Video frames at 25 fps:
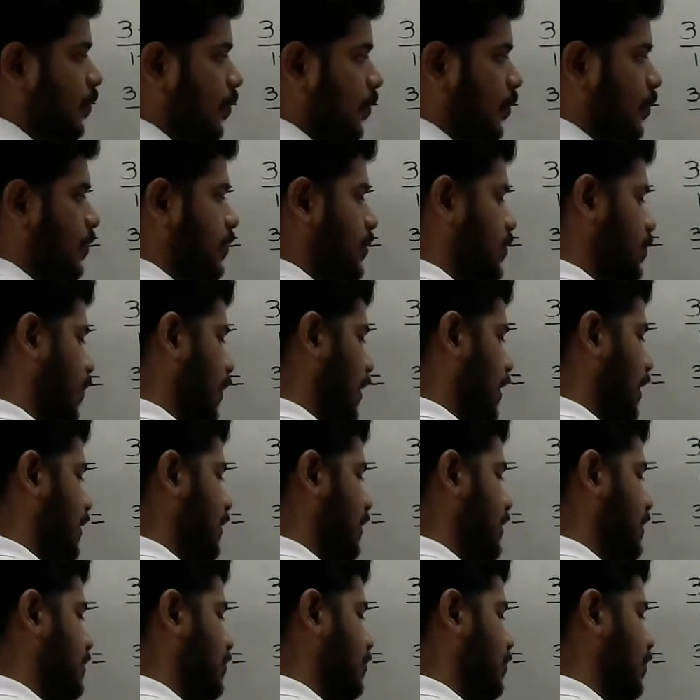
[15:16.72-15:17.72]
4 square,
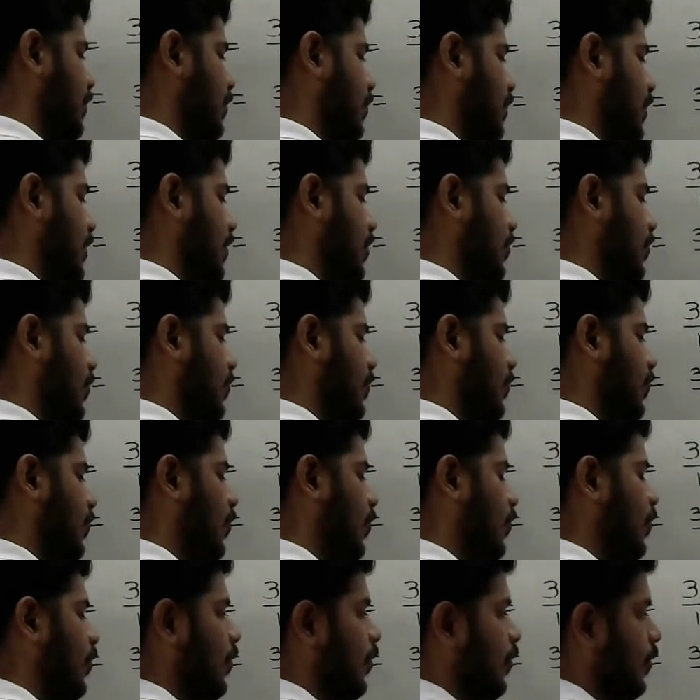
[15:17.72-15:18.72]
this will become
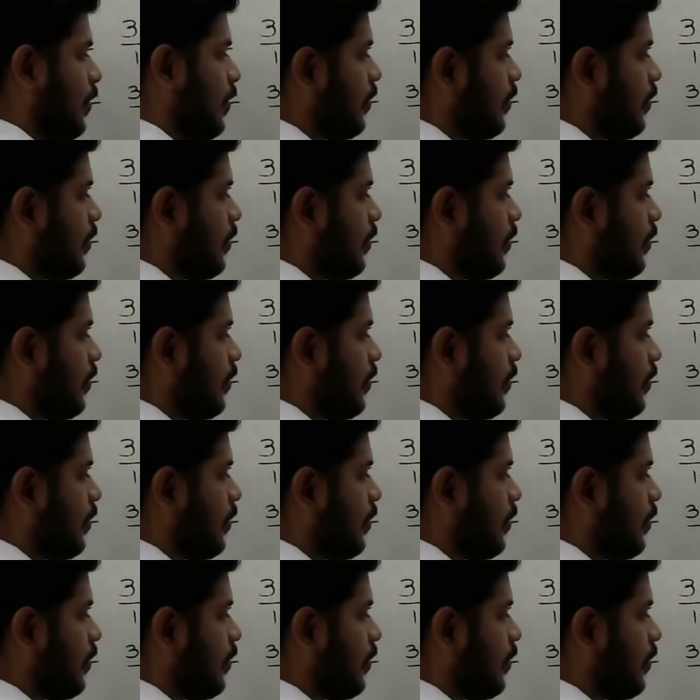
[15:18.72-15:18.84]
4